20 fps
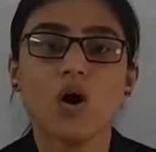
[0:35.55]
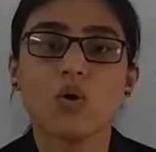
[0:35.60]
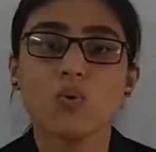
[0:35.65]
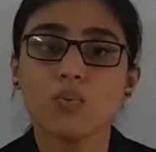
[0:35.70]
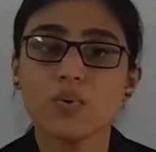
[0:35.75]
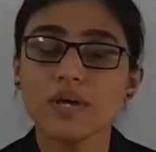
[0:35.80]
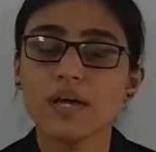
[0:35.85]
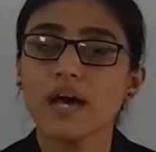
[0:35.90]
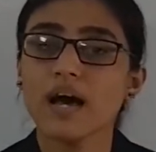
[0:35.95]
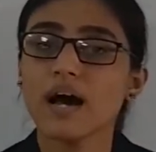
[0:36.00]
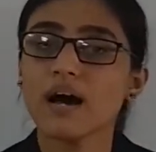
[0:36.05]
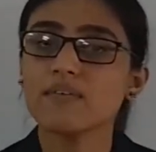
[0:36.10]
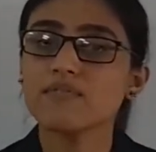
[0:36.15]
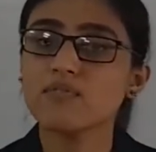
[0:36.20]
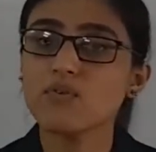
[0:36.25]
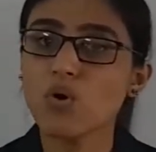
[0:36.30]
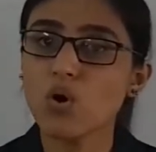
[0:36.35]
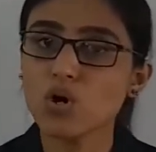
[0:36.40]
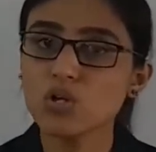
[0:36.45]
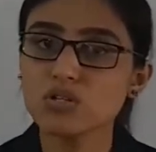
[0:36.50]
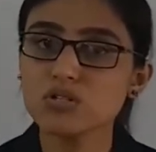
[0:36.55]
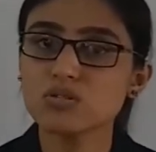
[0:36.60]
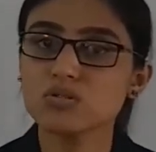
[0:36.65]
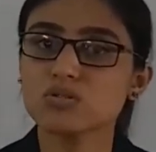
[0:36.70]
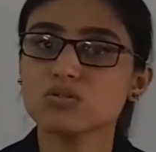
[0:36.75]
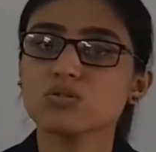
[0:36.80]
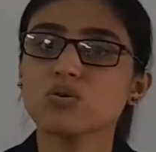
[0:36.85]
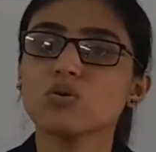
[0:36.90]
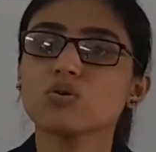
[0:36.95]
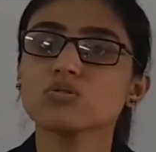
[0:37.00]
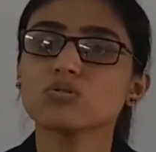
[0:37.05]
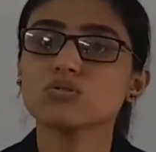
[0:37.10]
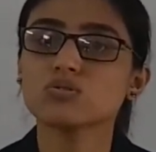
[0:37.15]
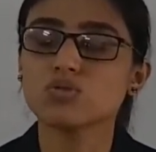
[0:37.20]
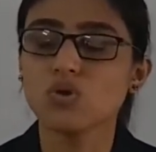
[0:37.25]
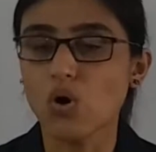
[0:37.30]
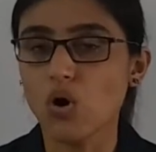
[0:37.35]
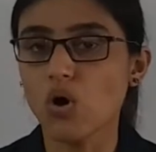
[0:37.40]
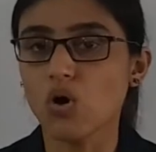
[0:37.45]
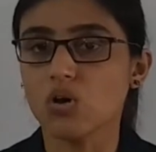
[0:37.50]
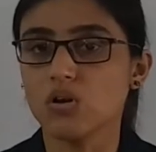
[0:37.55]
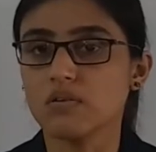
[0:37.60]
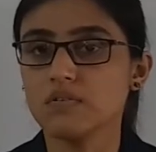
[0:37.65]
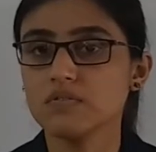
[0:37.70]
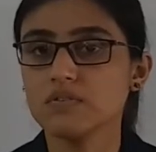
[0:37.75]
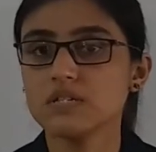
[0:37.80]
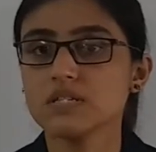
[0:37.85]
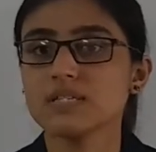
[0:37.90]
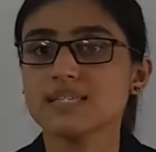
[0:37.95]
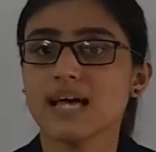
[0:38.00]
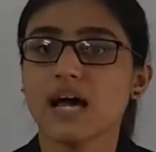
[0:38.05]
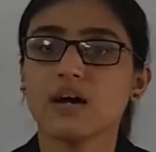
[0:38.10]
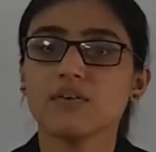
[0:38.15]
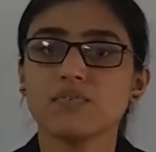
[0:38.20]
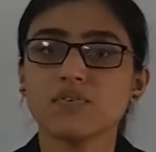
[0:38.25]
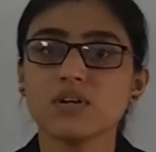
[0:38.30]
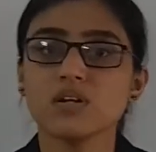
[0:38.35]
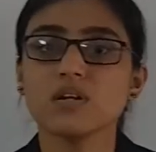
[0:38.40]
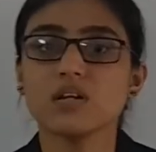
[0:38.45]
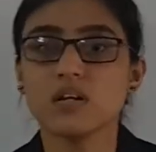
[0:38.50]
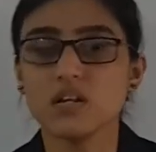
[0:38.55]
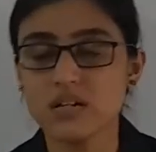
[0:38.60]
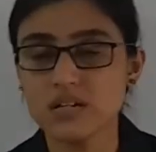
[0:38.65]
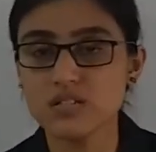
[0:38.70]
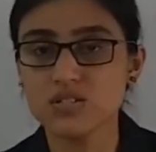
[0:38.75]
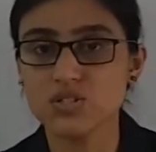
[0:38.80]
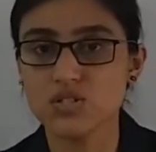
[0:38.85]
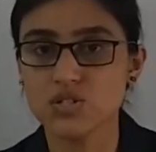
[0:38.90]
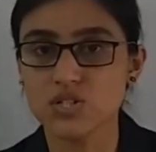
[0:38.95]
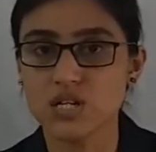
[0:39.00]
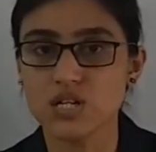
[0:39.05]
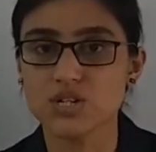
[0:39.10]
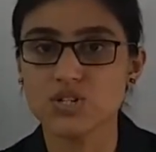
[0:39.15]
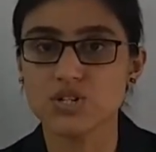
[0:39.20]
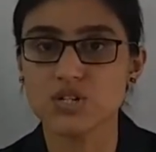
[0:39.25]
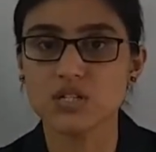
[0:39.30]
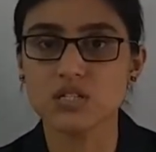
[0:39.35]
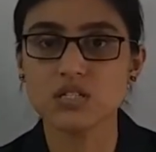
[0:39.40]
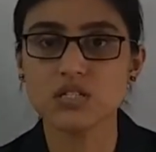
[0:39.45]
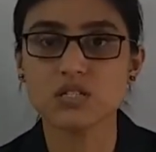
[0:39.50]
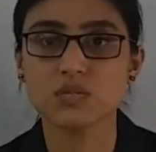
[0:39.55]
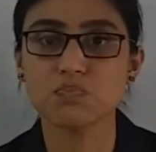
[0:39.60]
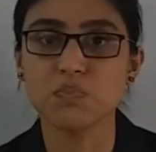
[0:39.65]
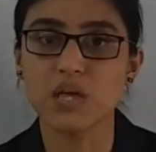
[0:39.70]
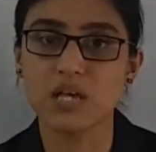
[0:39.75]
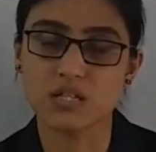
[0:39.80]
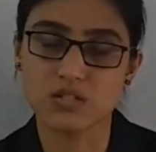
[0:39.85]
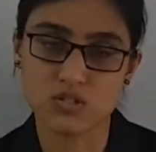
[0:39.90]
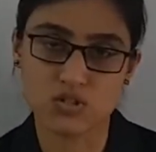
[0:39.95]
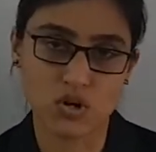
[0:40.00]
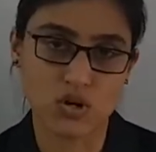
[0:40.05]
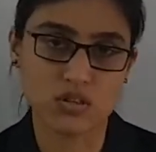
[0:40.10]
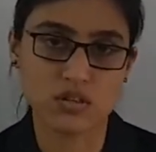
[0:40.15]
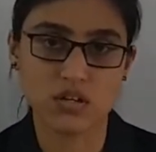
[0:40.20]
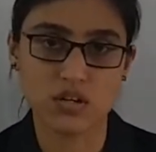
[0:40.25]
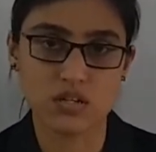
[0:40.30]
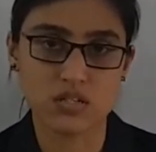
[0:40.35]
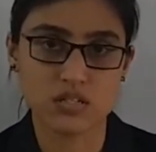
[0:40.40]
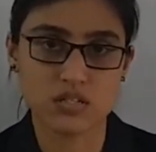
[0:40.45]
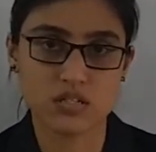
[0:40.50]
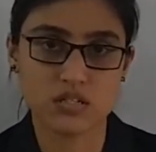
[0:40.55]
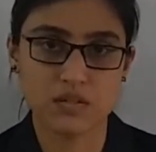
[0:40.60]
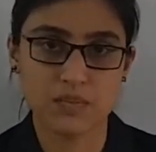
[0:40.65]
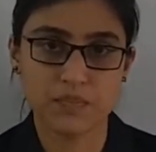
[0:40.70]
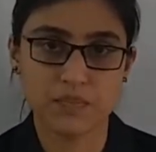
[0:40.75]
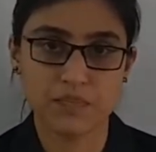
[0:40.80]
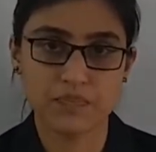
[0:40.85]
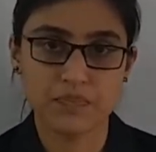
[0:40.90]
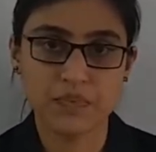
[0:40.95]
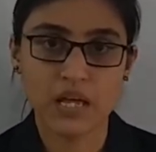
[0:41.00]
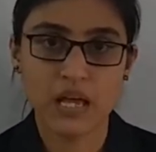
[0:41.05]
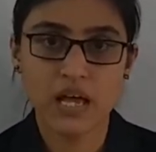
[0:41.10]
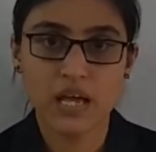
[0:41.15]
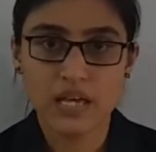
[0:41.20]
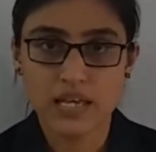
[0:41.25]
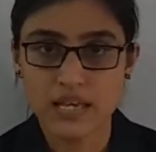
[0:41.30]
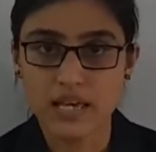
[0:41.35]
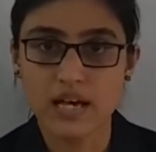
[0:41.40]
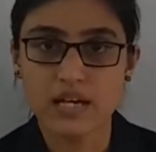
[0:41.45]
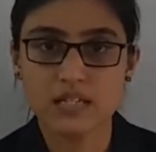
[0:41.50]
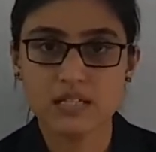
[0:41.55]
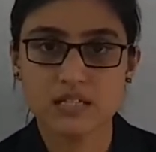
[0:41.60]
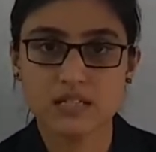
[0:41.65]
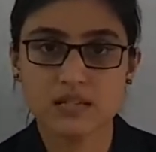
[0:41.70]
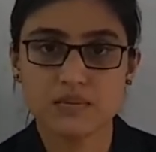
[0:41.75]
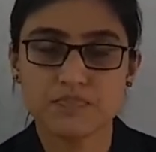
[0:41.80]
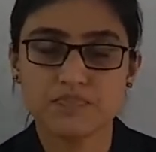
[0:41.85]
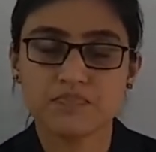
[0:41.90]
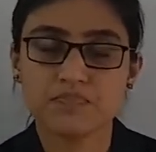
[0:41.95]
We have also solved several illustrations based on this. Yes?